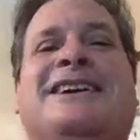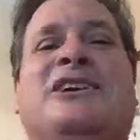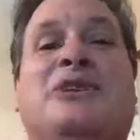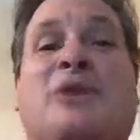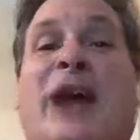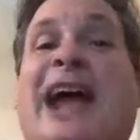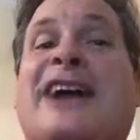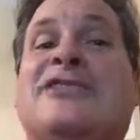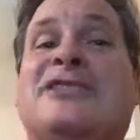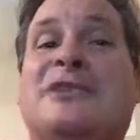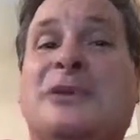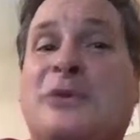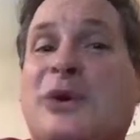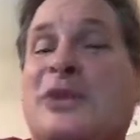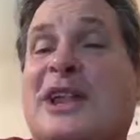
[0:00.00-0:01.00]
You
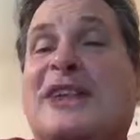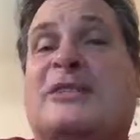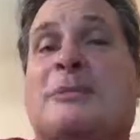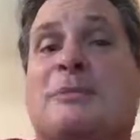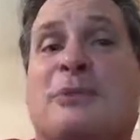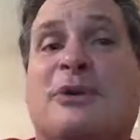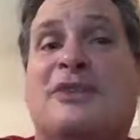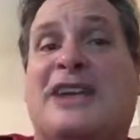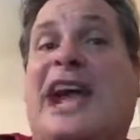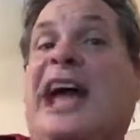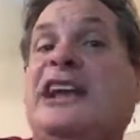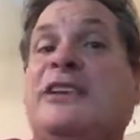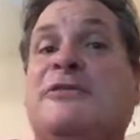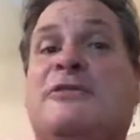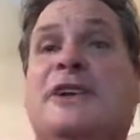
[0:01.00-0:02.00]
actually will let the person, how
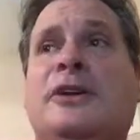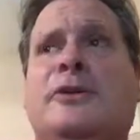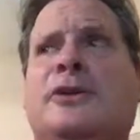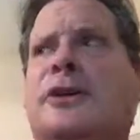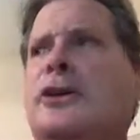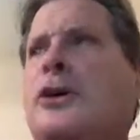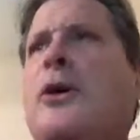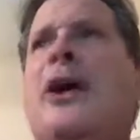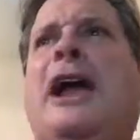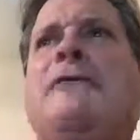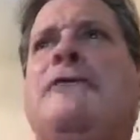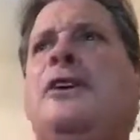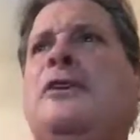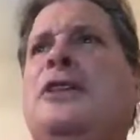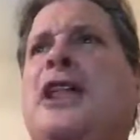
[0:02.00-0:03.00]
do you feel? And they're going to go, oh, I
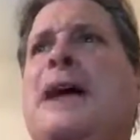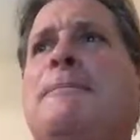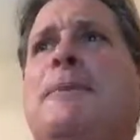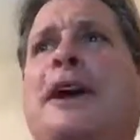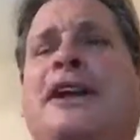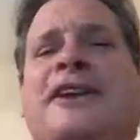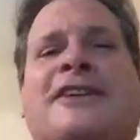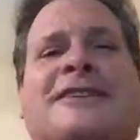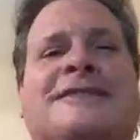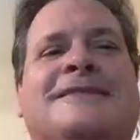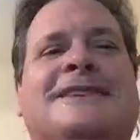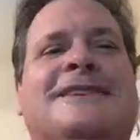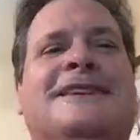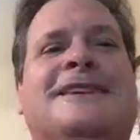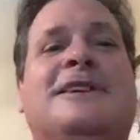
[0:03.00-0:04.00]
feel a lot better.
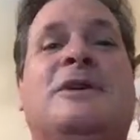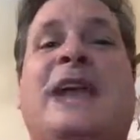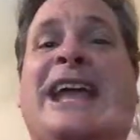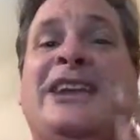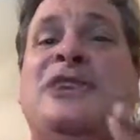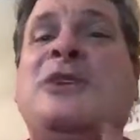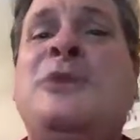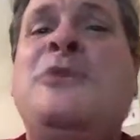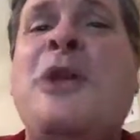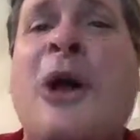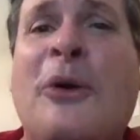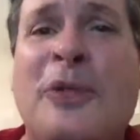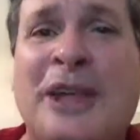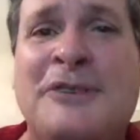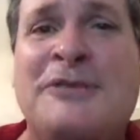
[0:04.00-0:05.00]
And you
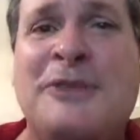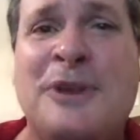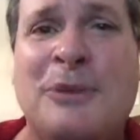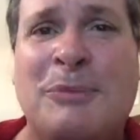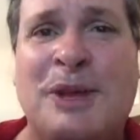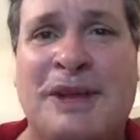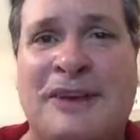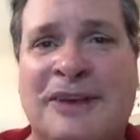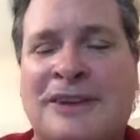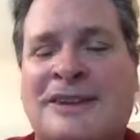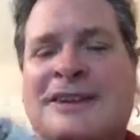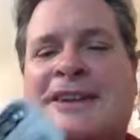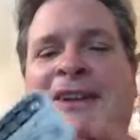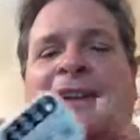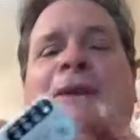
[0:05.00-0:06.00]
know they feel better
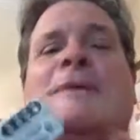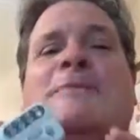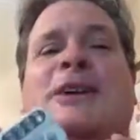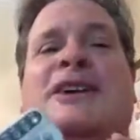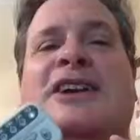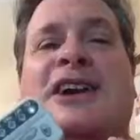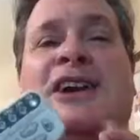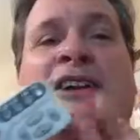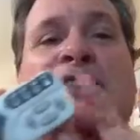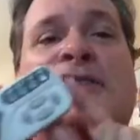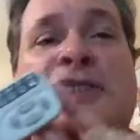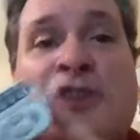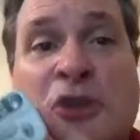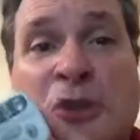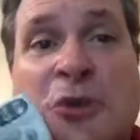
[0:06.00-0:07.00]
because
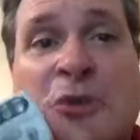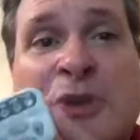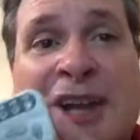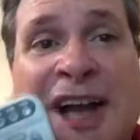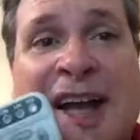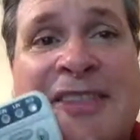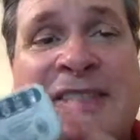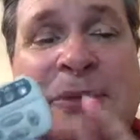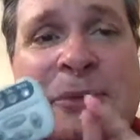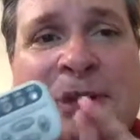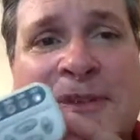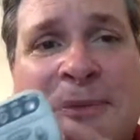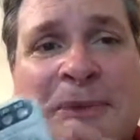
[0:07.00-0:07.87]
you got the